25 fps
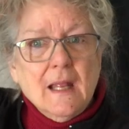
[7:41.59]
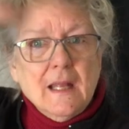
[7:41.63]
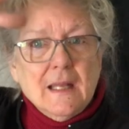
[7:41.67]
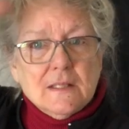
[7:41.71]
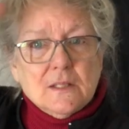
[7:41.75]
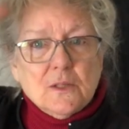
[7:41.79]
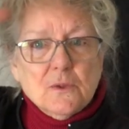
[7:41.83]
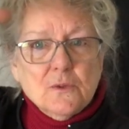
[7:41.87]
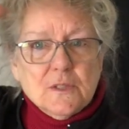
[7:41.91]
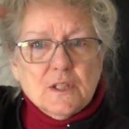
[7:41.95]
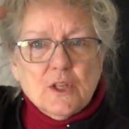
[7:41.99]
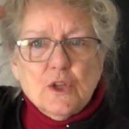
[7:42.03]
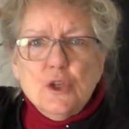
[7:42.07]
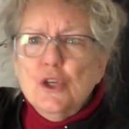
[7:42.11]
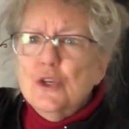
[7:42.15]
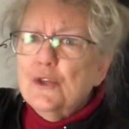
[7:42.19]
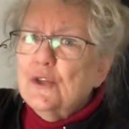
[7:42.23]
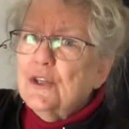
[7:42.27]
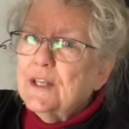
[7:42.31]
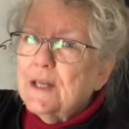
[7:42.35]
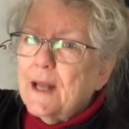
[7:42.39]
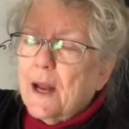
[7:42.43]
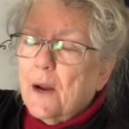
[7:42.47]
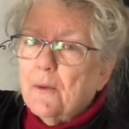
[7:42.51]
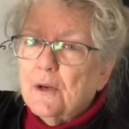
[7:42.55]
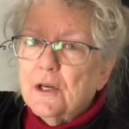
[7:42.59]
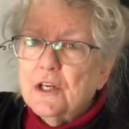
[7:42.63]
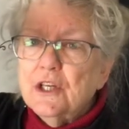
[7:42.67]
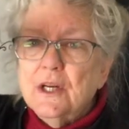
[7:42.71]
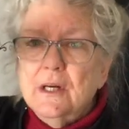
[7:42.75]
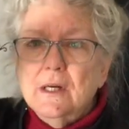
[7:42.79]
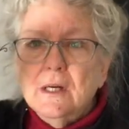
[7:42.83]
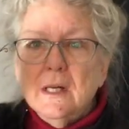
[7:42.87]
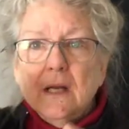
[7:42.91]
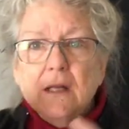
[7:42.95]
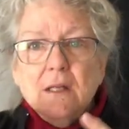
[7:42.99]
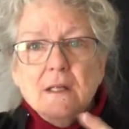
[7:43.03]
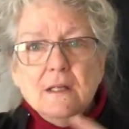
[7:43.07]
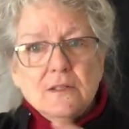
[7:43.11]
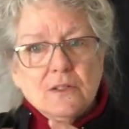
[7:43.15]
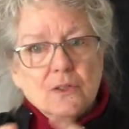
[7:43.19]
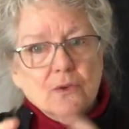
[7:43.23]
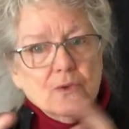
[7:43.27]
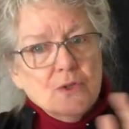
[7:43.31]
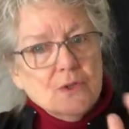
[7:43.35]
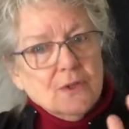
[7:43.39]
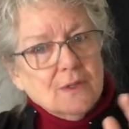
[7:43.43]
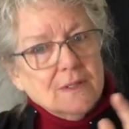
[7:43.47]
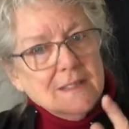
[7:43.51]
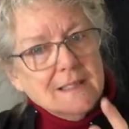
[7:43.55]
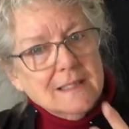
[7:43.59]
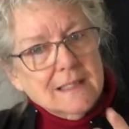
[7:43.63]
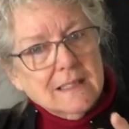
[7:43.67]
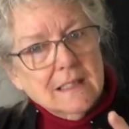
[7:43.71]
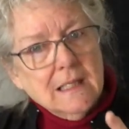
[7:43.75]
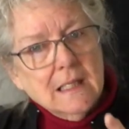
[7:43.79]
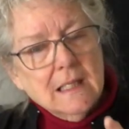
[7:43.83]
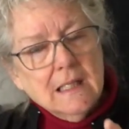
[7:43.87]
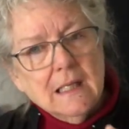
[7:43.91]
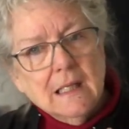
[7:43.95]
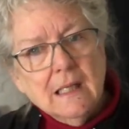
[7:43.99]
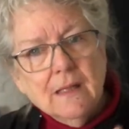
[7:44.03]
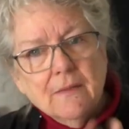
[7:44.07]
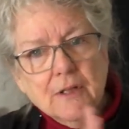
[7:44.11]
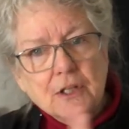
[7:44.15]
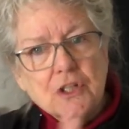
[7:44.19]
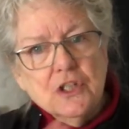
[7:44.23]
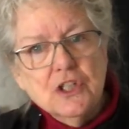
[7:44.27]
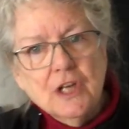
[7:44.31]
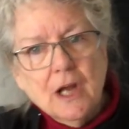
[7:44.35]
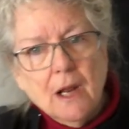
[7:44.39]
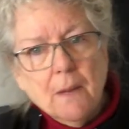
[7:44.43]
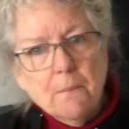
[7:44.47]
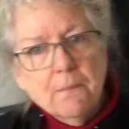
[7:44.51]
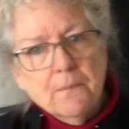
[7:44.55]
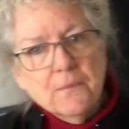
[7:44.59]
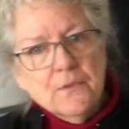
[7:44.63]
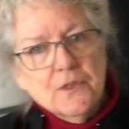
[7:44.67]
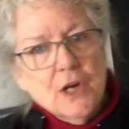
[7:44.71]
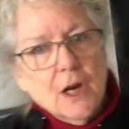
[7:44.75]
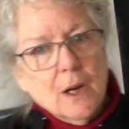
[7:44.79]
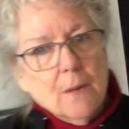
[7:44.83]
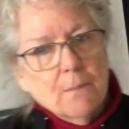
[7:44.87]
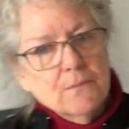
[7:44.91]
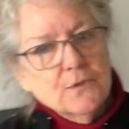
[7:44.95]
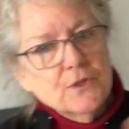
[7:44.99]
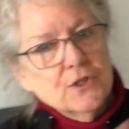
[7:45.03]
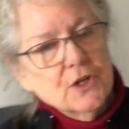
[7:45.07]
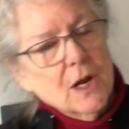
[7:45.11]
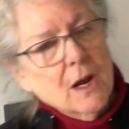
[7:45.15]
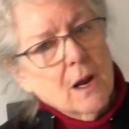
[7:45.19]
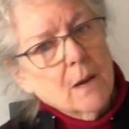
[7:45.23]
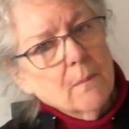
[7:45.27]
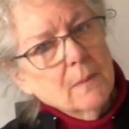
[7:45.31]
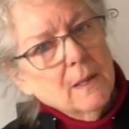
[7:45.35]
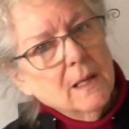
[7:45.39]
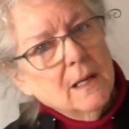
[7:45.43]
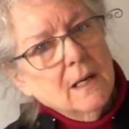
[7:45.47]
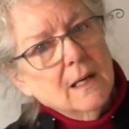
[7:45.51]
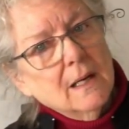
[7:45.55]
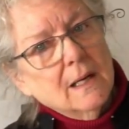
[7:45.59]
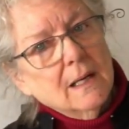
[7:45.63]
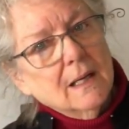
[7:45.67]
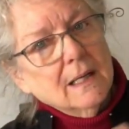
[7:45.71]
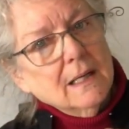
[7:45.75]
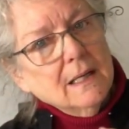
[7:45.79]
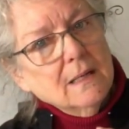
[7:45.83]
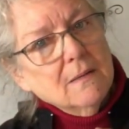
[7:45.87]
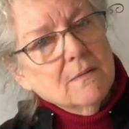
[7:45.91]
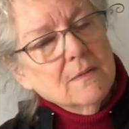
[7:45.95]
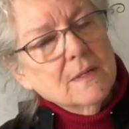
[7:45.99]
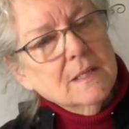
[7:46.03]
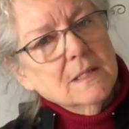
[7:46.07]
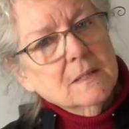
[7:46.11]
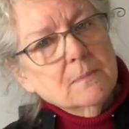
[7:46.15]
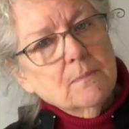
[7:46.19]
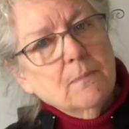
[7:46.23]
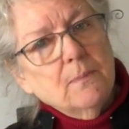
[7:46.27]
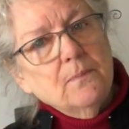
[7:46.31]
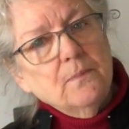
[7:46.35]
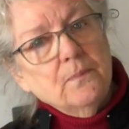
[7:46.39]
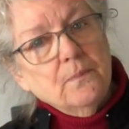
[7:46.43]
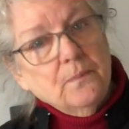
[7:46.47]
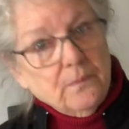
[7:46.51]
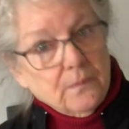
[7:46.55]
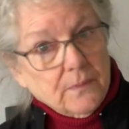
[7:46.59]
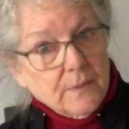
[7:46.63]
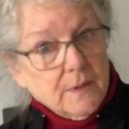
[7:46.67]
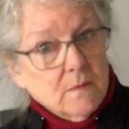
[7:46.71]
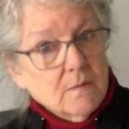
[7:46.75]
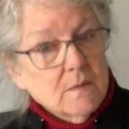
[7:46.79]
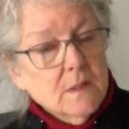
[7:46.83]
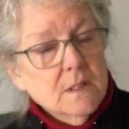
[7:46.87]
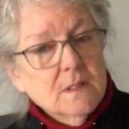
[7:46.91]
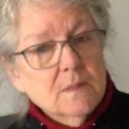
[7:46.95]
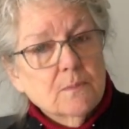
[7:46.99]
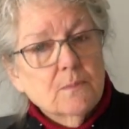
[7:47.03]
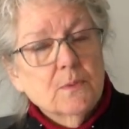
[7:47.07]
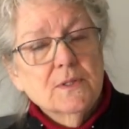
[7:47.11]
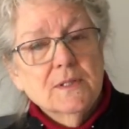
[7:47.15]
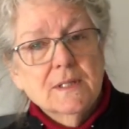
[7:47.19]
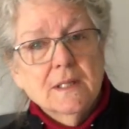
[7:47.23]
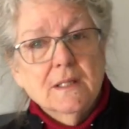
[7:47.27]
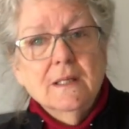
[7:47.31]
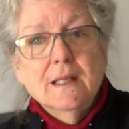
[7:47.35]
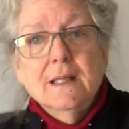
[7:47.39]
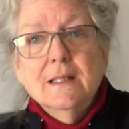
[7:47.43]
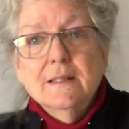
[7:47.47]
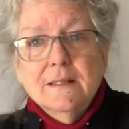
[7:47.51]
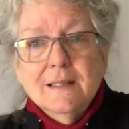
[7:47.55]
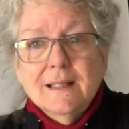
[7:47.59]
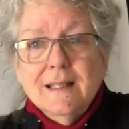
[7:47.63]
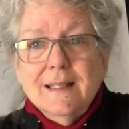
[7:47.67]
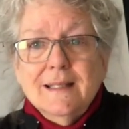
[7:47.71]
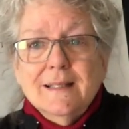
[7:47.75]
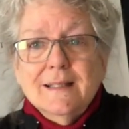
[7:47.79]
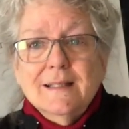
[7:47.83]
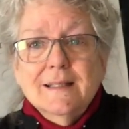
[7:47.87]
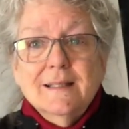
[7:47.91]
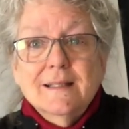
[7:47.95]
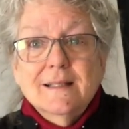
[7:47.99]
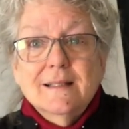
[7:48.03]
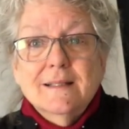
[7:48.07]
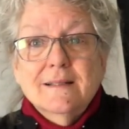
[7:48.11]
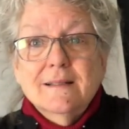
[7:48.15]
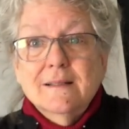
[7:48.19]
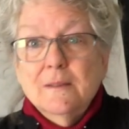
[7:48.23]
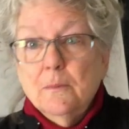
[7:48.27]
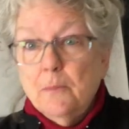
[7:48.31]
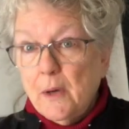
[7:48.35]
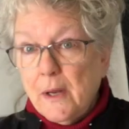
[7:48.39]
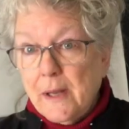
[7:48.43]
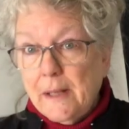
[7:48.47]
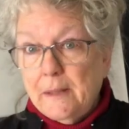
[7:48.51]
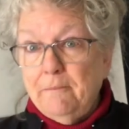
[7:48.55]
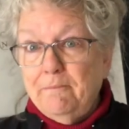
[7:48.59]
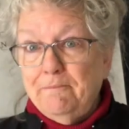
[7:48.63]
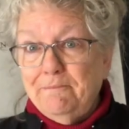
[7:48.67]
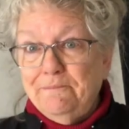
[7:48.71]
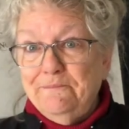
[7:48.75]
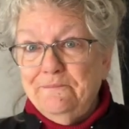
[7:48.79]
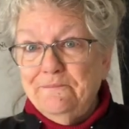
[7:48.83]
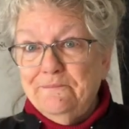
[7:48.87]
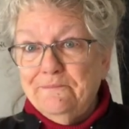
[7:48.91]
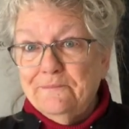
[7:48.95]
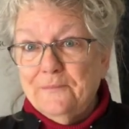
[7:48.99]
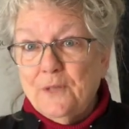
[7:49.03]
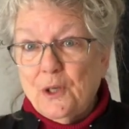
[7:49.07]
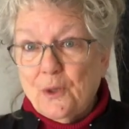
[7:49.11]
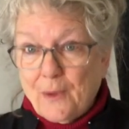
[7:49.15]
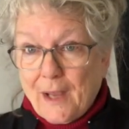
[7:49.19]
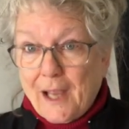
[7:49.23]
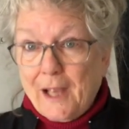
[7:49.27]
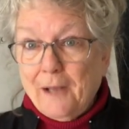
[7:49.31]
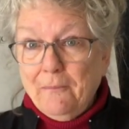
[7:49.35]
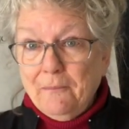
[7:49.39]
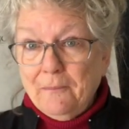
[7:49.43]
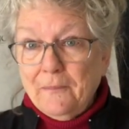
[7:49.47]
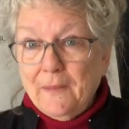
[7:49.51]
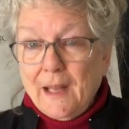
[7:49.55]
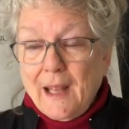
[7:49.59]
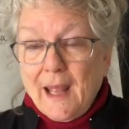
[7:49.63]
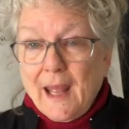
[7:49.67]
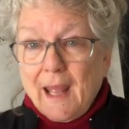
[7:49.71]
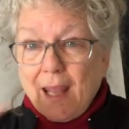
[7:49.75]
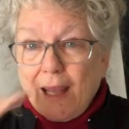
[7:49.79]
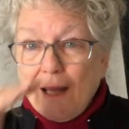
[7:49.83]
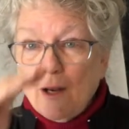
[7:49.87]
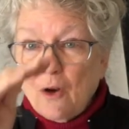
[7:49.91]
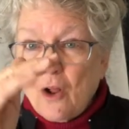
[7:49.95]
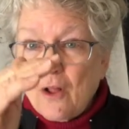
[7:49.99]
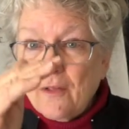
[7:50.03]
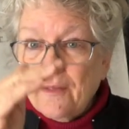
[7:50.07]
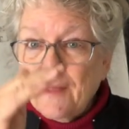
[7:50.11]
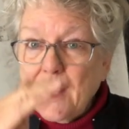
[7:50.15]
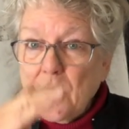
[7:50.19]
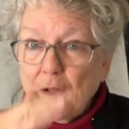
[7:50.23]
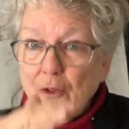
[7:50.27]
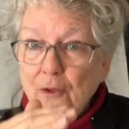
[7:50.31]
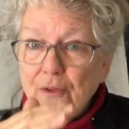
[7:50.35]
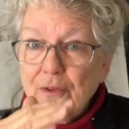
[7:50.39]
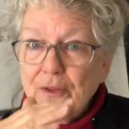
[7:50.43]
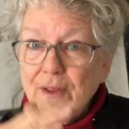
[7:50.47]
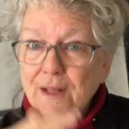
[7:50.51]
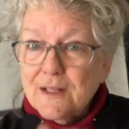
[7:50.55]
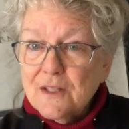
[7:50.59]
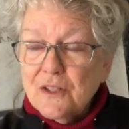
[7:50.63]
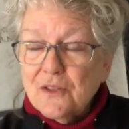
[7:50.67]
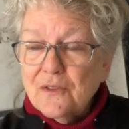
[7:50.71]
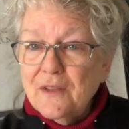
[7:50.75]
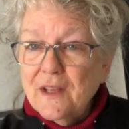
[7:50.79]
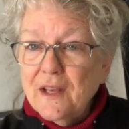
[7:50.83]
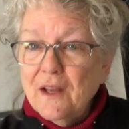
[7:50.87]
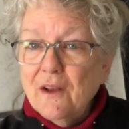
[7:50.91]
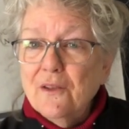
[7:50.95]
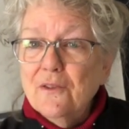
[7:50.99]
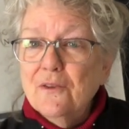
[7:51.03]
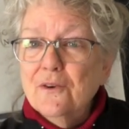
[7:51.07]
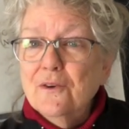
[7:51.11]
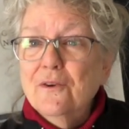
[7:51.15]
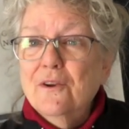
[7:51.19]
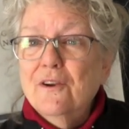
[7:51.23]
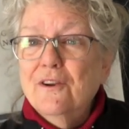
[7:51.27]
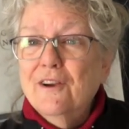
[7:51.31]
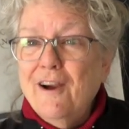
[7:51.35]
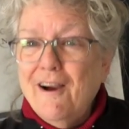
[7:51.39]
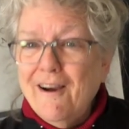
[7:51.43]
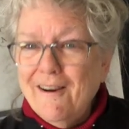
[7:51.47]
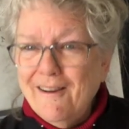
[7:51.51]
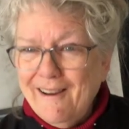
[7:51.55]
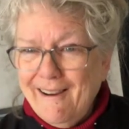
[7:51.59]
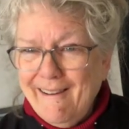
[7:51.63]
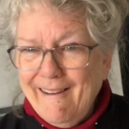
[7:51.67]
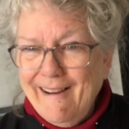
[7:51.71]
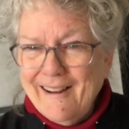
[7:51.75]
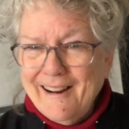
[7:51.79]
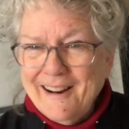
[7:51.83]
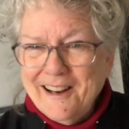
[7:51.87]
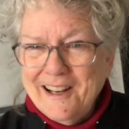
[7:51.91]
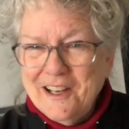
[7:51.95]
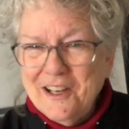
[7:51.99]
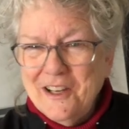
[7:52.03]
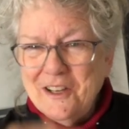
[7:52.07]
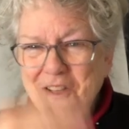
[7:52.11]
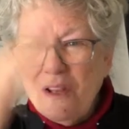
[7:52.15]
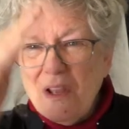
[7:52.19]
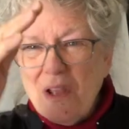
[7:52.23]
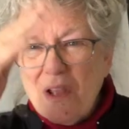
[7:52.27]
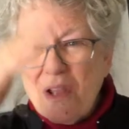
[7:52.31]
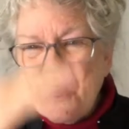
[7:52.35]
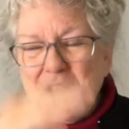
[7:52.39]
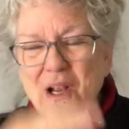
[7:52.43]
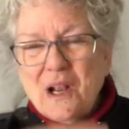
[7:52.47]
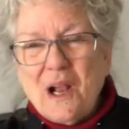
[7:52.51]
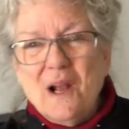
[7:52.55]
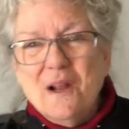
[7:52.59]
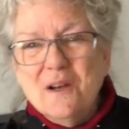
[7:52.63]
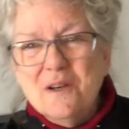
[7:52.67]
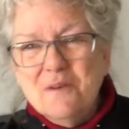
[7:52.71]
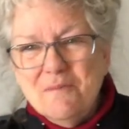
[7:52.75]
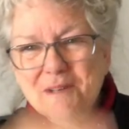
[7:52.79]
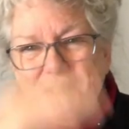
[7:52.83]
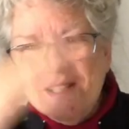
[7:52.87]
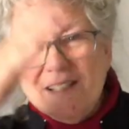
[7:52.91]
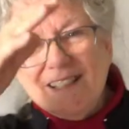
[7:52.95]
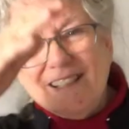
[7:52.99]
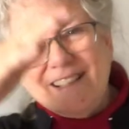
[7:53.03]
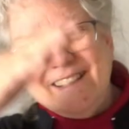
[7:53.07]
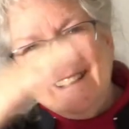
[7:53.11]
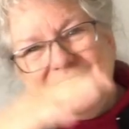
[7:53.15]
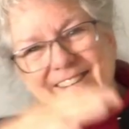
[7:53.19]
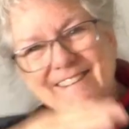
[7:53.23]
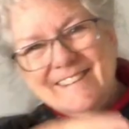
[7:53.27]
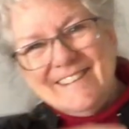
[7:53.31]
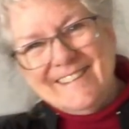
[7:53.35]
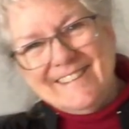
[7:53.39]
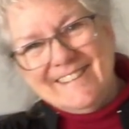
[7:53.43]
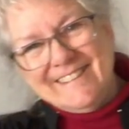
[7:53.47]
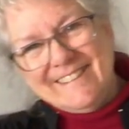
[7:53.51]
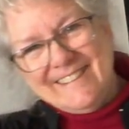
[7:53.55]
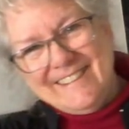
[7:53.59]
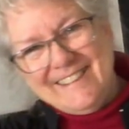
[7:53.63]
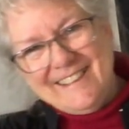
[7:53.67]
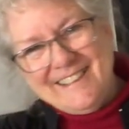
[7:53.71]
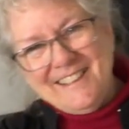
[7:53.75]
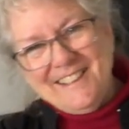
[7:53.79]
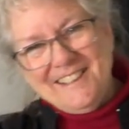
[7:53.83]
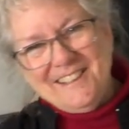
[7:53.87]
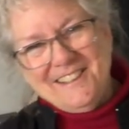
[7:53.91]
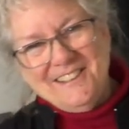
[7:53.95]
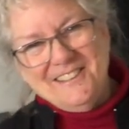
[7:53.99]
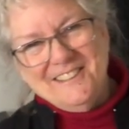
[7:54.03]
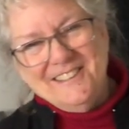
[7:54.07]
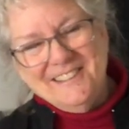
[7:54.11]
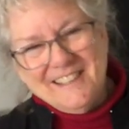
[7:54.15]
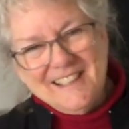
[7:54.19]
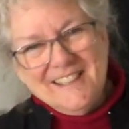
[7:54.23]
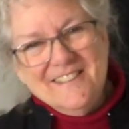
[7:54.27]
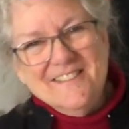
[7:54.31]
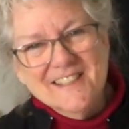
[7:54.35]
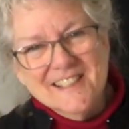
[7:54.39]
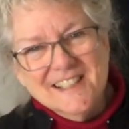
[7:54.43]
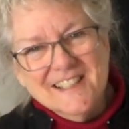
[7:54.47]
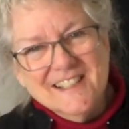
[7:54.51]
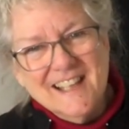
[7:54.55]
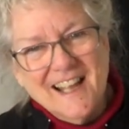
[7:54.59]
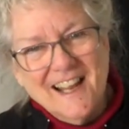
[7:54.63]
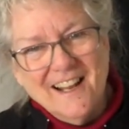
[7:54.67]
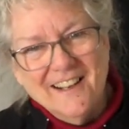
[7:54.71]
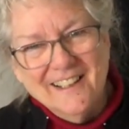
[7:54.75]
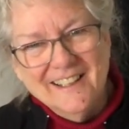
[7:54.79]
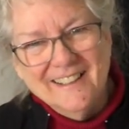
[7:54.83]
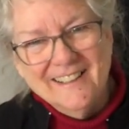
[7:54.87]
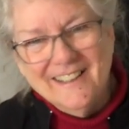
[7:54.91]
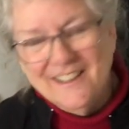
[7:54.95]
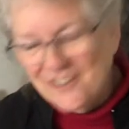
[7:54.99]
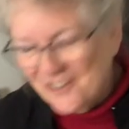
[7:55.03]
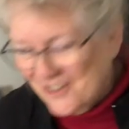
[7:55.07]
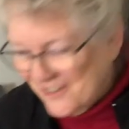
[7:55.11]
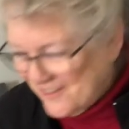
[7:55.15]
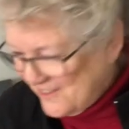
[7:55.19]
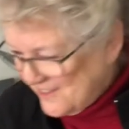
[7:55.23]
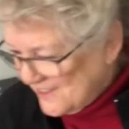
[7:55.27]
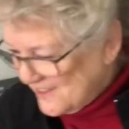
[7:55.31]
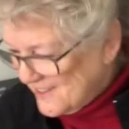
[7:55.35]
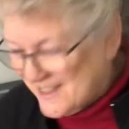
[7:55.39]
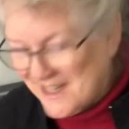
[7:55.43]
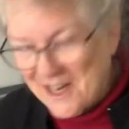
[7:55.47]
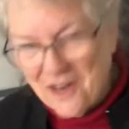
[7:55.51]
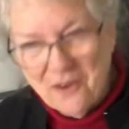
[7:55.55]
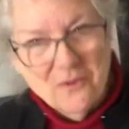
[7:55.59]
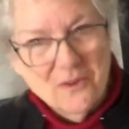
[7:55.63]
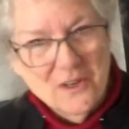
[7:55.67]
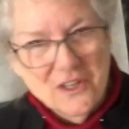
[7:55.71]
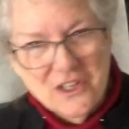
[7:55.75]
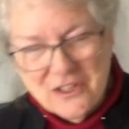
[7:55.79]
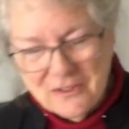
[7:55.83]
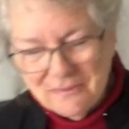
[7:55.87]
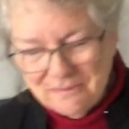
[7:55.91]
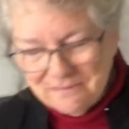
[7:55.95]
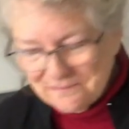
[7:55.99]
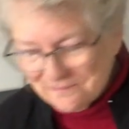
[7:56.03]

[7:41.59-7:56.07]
So it was a huge sandwich. So you can see that chop, chop, chop, in this present, it's the bread, okay? And all the other things are the other condiments in the salad or in the sandwich.